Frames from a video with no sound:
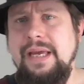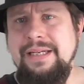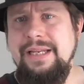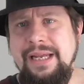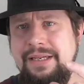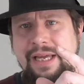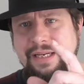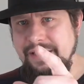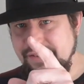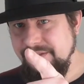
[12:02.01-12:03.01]

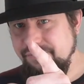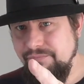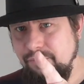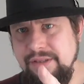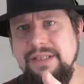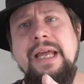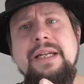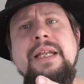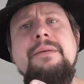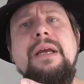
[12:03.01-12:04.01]
And it's what
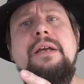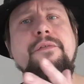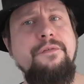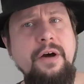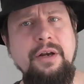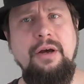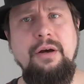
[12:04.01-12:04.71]
that they make fun